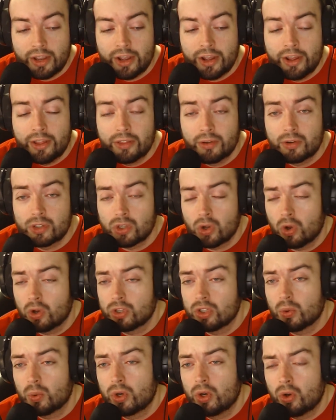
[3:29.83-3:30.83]
There is
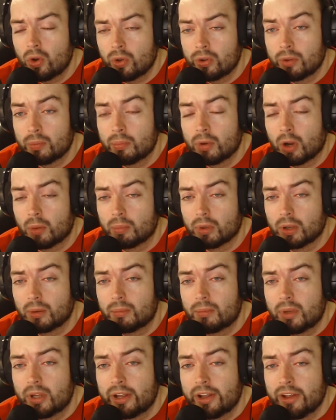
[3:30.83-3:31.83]
also another
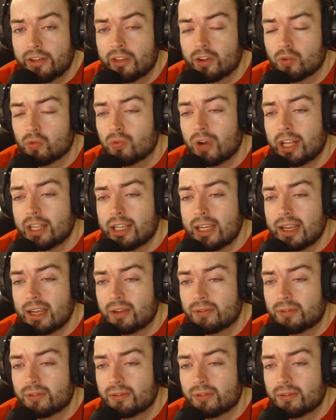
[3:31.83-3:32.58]
problem that Ranić